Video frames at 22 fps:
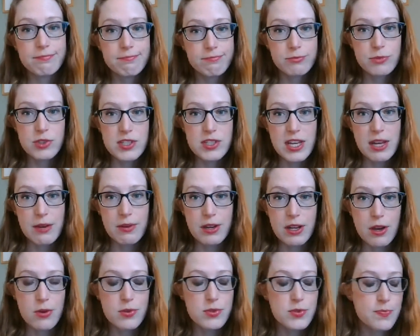We'll see how it
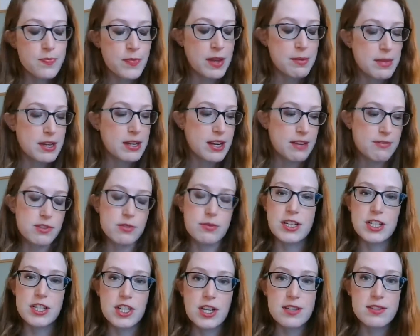goes. I might have to
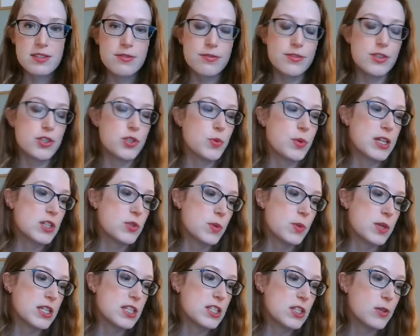readjust for
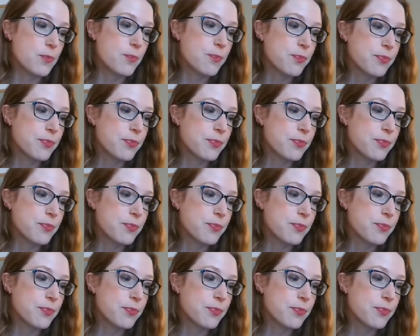2022.